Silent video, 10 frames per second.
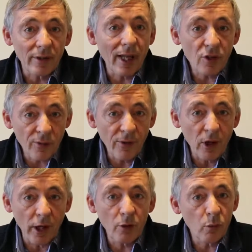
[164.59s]
That's
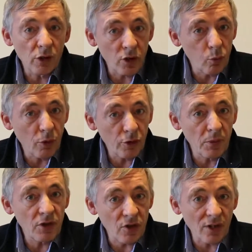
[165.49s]
fine. We just want to
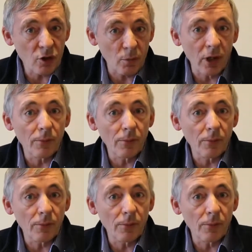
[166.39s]
be sensible.